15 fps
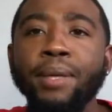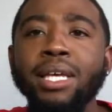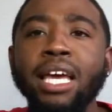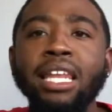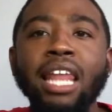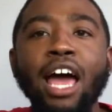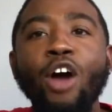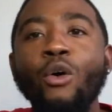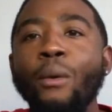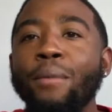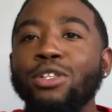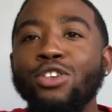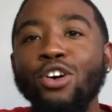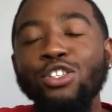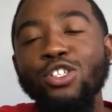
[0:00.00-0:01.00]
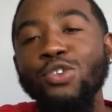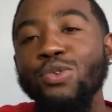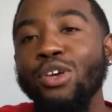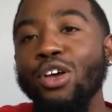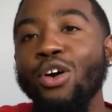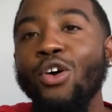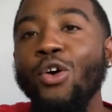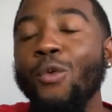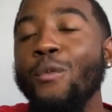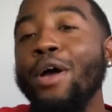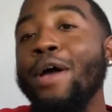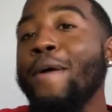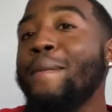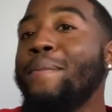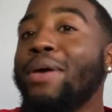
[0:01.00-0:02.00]
He like, oh, I'm gonna talk to you when you're home.
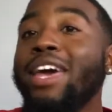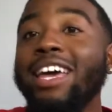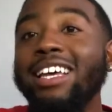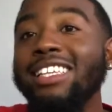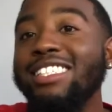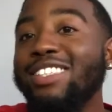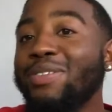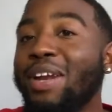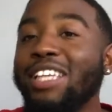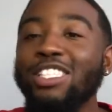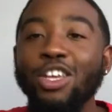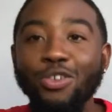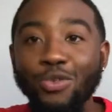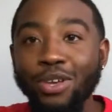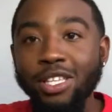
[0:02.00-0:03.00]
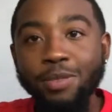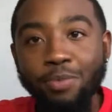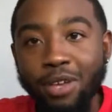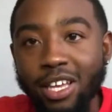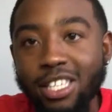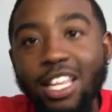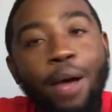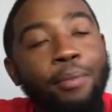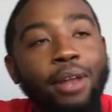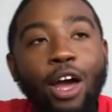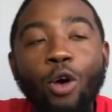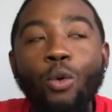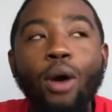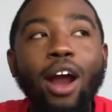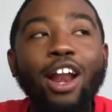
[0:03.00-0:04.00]
Pissed. When I tell you he's pissed, I'm like,
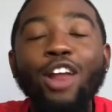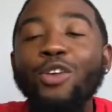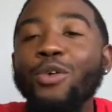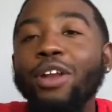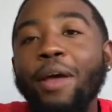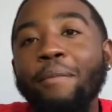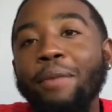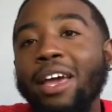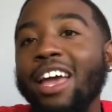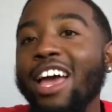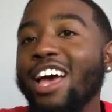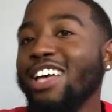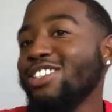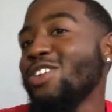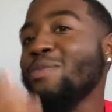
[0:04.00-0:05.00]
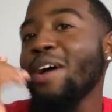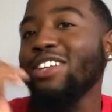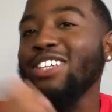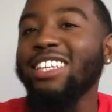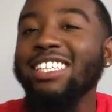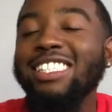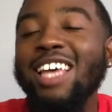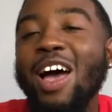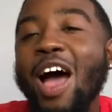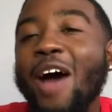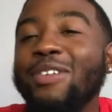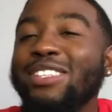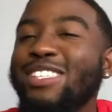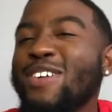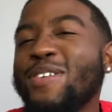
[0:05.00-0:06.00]
alright, I know what that means. So my this time I
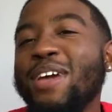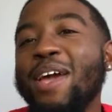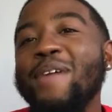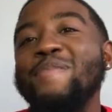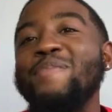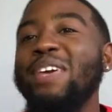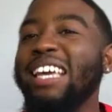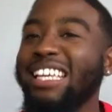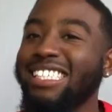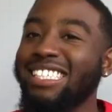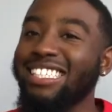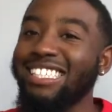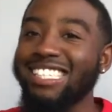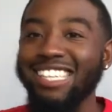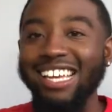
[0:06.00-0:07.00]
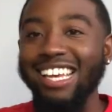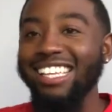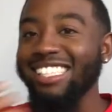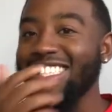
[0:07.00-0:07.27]
was still getting beatings and shit.